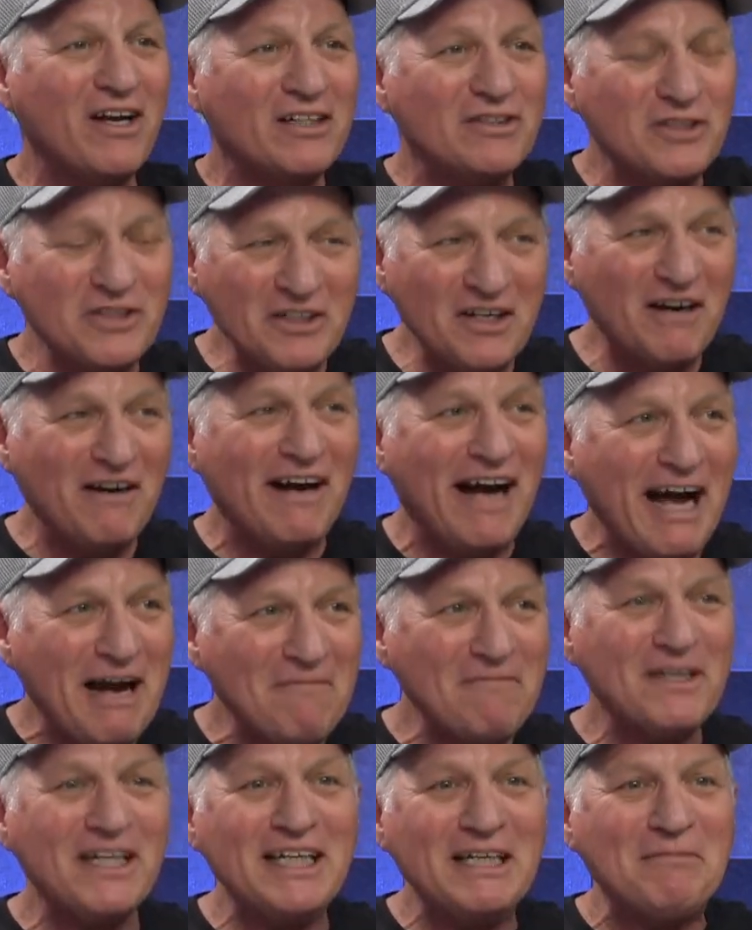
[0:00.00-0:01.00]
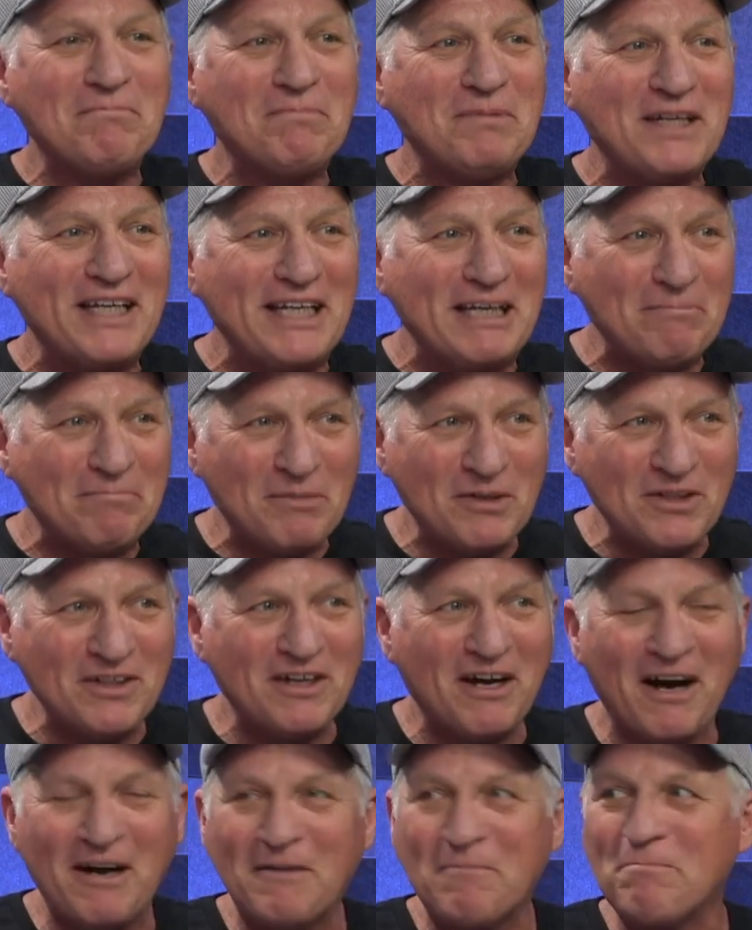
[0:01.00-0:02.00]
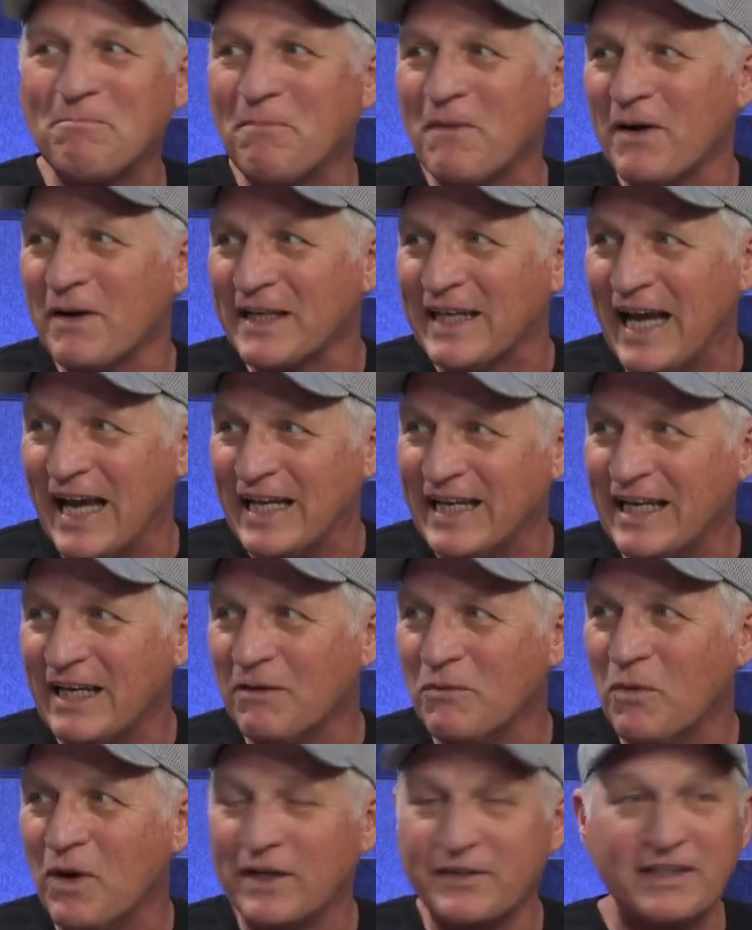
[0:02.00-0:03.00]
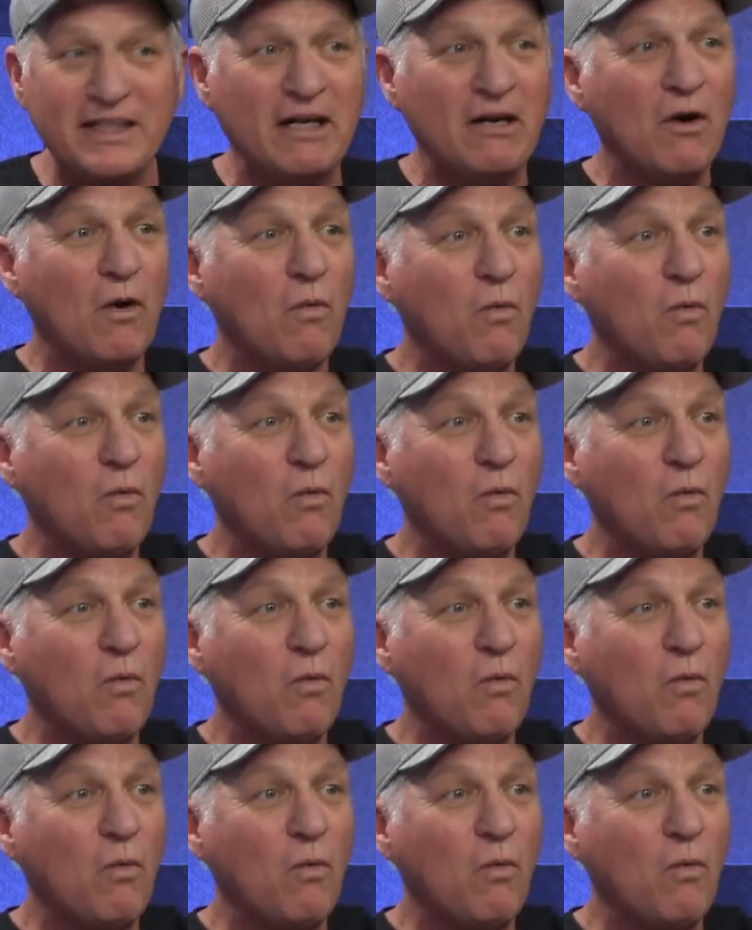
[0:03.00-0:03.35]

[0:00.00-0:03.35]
Do you know how many people are getting wealthy?